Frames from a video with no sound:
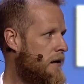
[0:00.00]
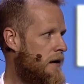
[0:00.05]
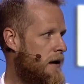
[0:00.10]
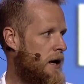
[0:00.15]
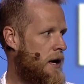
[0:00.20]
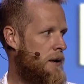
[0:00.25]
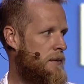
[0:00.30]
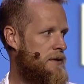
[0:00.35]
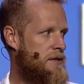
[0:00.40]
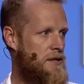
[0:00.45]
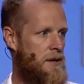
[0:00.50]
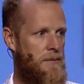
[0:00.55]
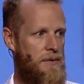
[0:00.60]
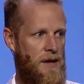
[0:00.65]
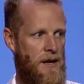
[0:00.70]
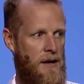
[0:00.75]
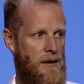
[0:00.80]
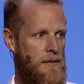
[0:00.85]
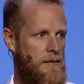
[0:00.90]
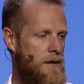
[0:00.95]
It's
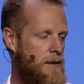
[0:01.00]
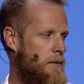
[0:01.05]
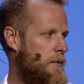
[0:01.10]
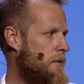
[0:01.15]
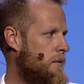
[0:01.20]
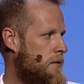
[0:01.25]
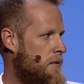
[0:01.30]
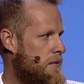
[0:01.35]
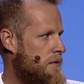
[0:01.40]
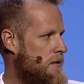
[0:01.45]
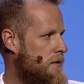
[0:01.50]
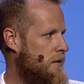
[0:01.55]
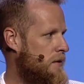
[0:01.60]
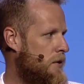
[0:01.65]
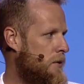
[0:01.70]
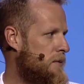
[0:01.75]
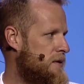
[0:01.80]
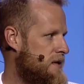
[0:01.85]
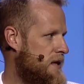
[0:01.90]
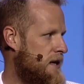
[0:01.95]
something, when we were doing
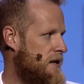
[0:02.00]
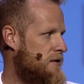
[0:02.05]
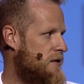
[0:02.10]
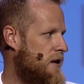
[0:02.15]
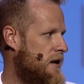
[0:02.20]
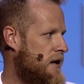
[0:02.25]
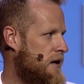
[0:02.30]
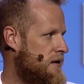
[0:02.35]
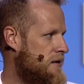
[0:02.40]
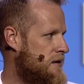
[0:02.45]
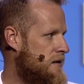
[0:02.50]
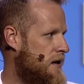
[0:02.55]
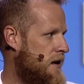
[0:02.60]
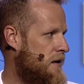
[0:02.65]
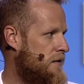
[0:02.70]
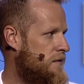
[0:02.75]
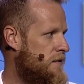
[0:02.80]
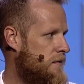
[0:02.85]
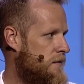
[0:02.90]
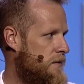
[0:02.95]
the OpenStack training
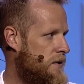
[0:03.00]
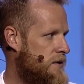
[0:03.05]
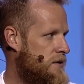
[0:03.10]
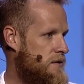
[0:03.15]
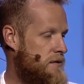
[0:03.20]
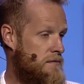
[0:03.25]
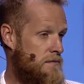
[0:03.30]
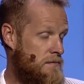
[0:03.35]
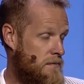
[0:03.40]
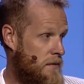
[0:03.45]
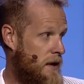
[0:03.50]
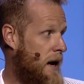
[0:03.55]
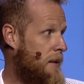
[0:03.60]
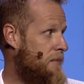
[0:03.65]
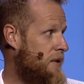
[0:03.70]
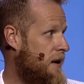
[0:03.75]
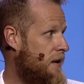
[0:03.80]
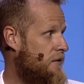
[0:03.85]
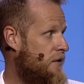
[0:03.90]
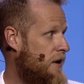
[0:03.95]
stuff, which
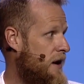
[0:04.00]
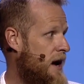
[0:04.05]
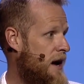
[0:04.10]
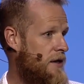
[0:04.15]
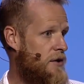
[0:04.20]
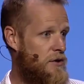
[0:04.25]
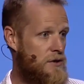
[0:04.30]
happened every day.